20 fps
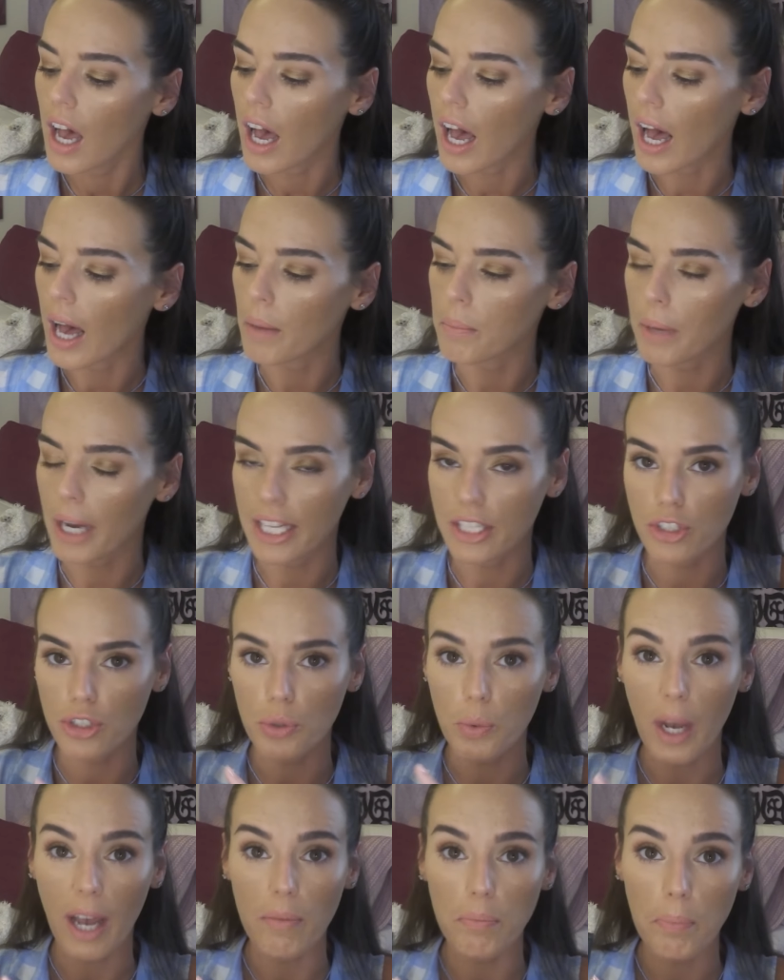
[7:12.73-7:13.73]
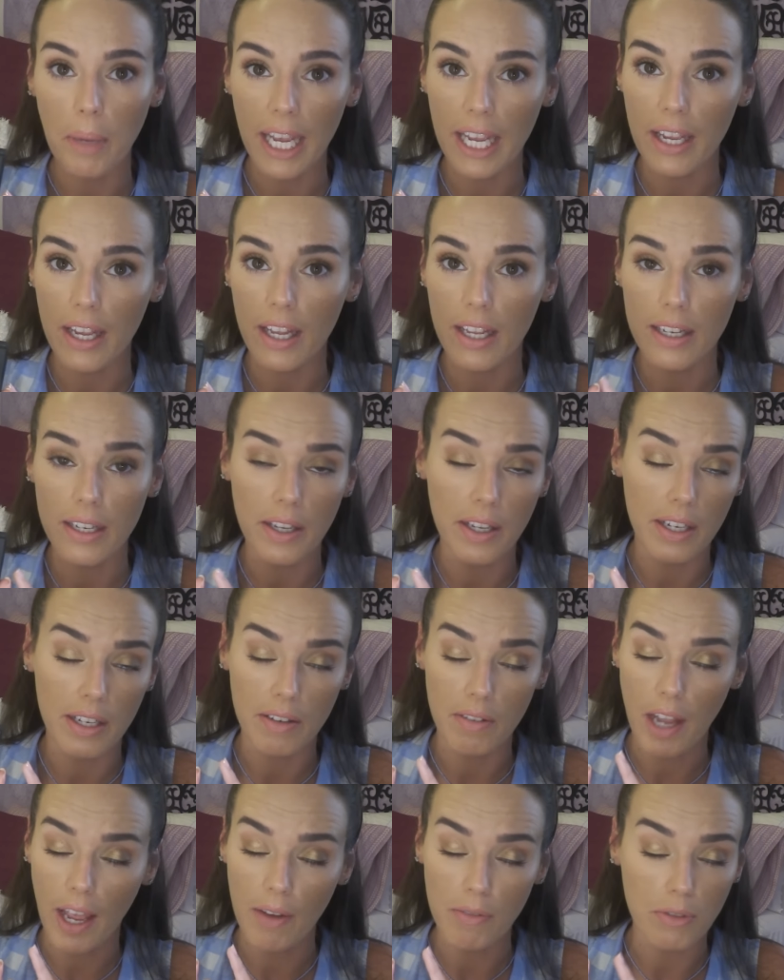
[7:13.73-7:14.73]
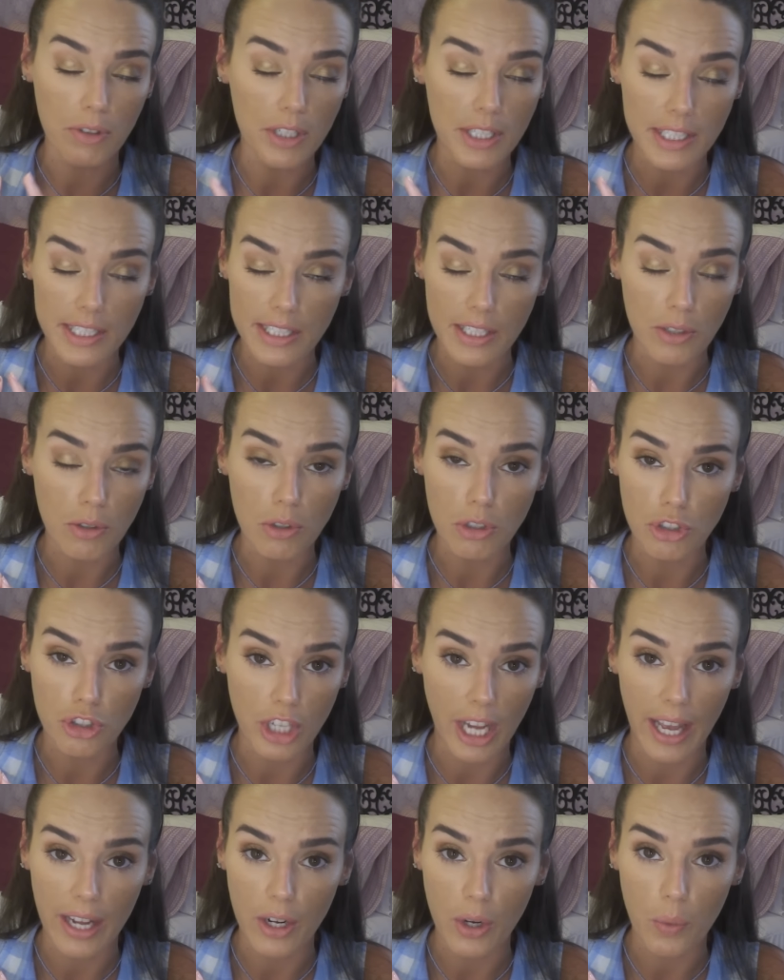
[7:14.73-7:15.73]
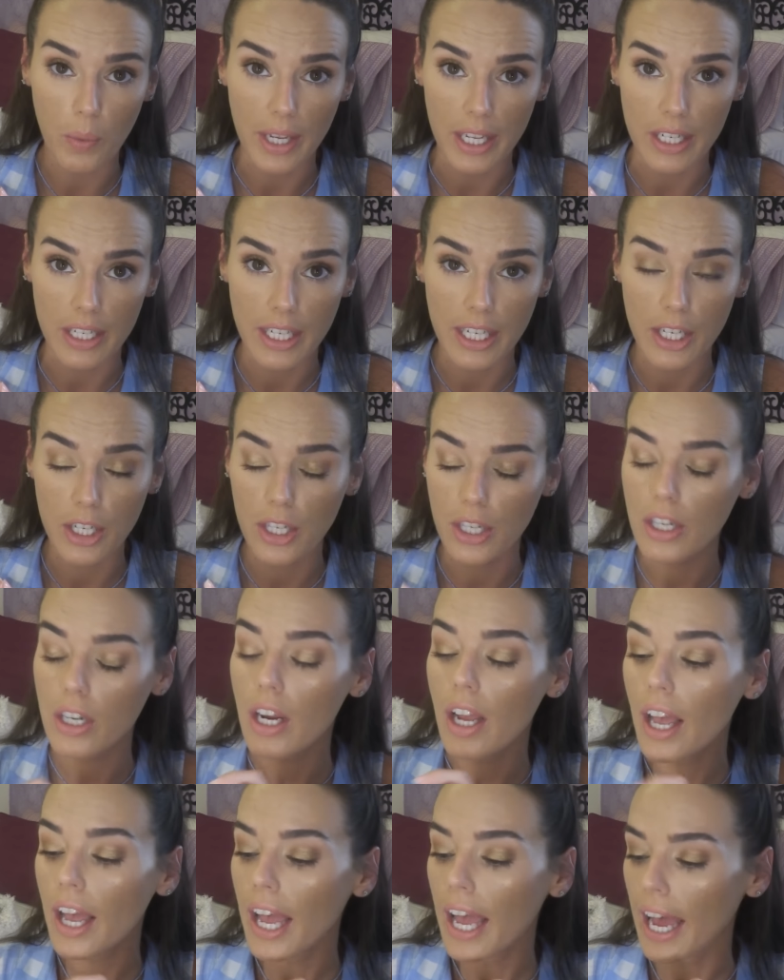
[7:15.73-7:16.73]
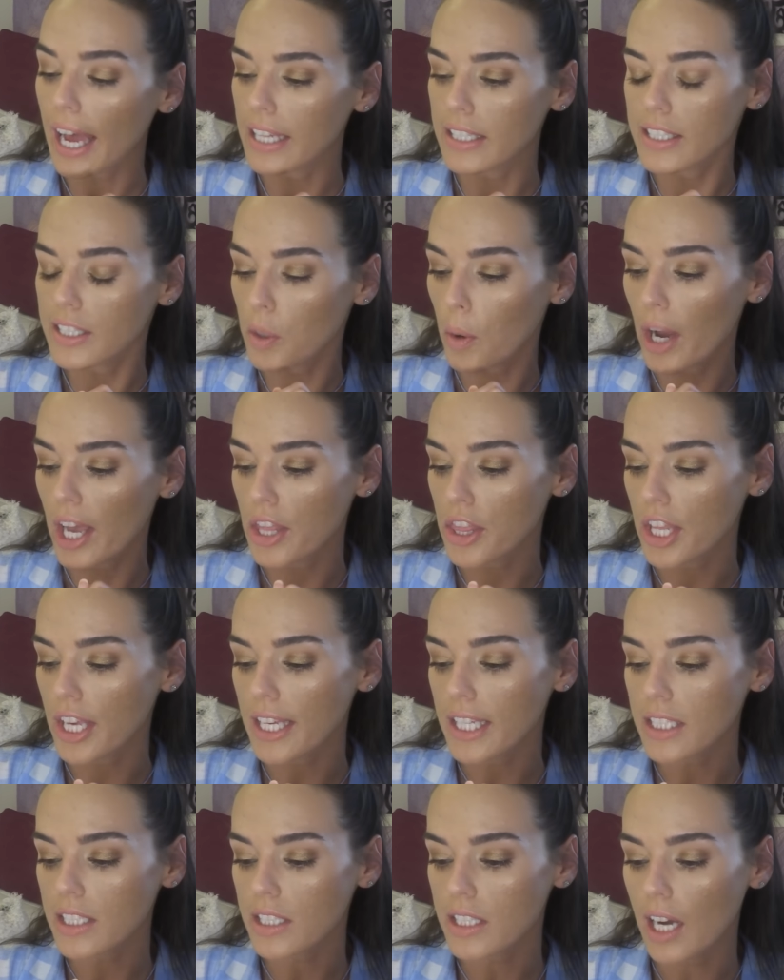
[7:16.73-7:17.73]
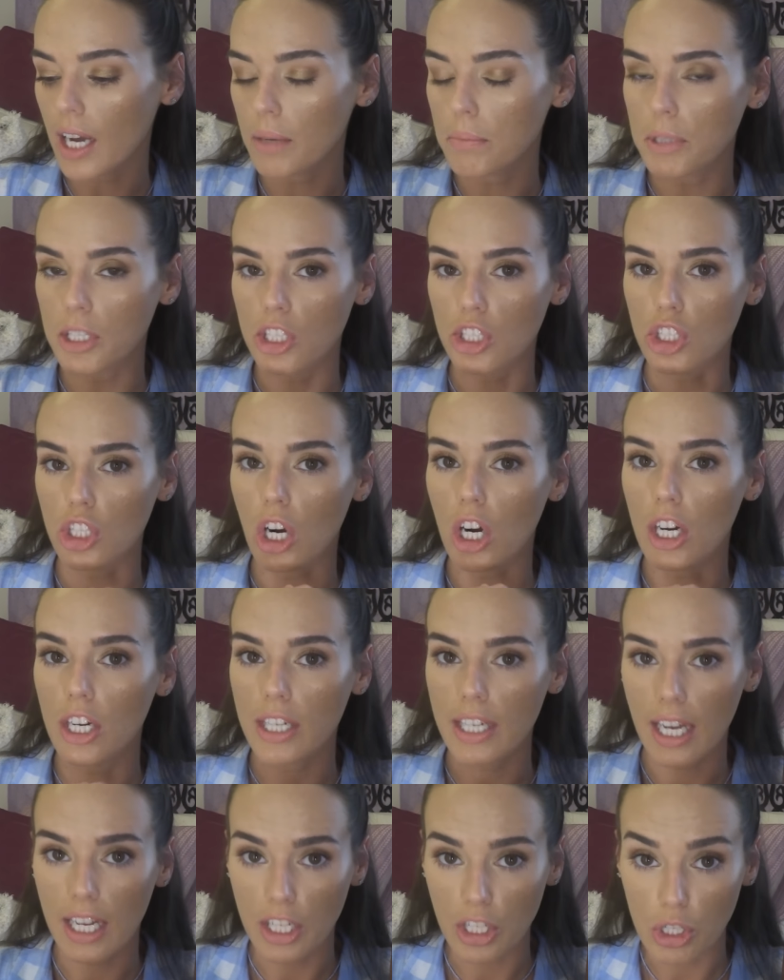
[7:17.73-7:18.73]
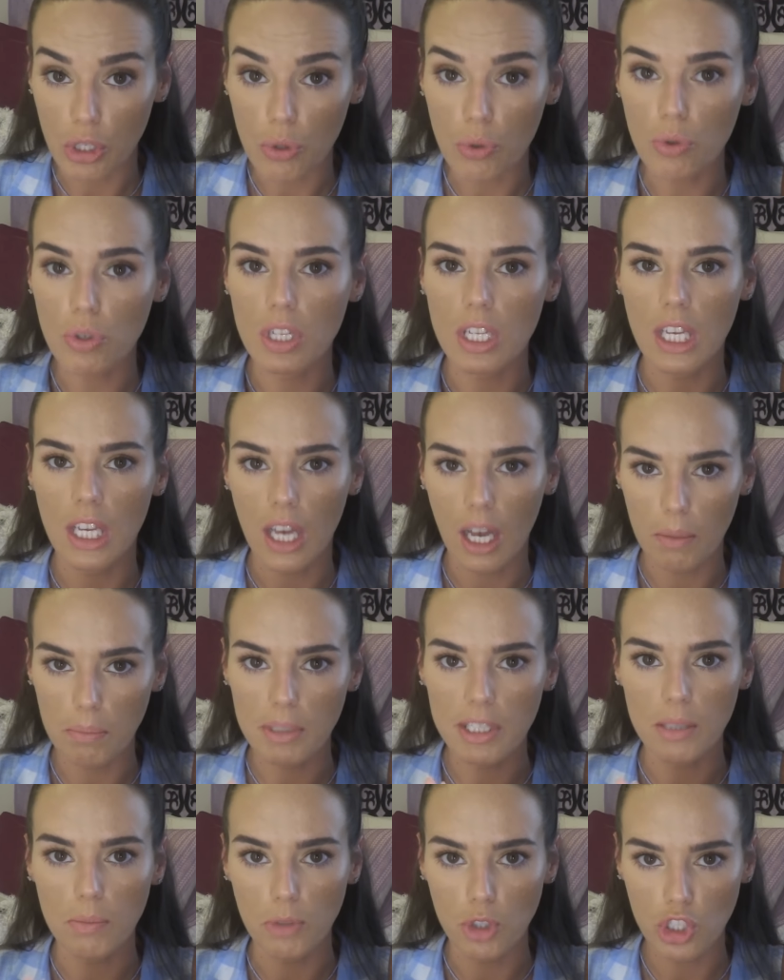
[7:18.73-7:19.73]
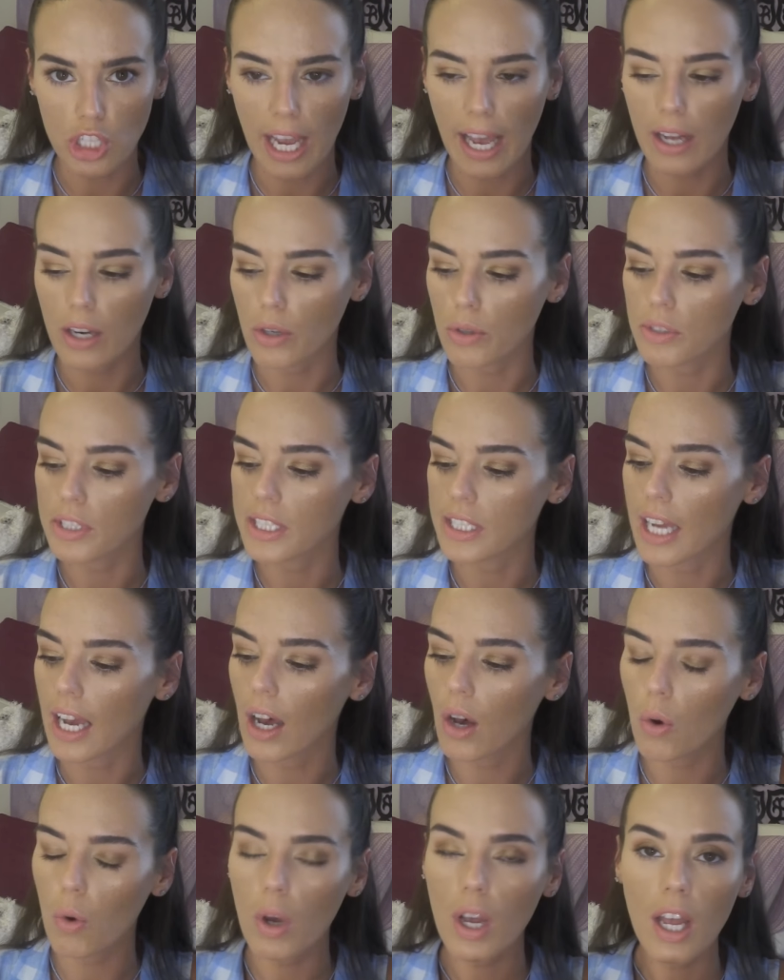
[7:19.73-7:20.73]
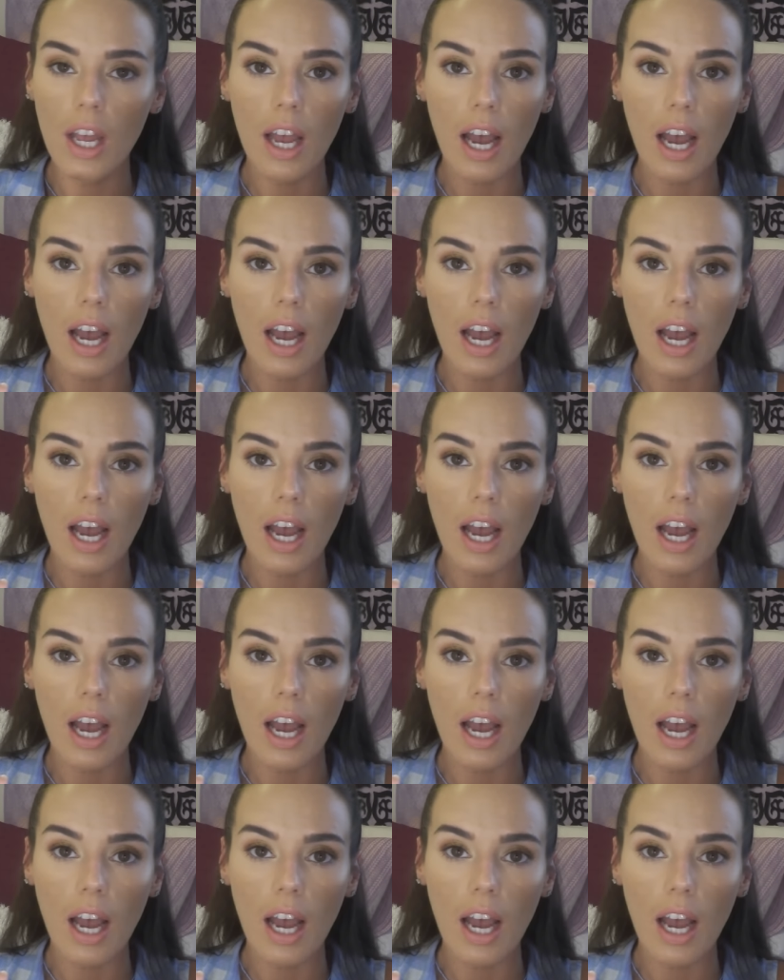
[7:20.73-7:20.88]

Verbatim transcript: Um, I do have pan in every single shadow in here, and so I think it's time to start kind of using up some shadows now.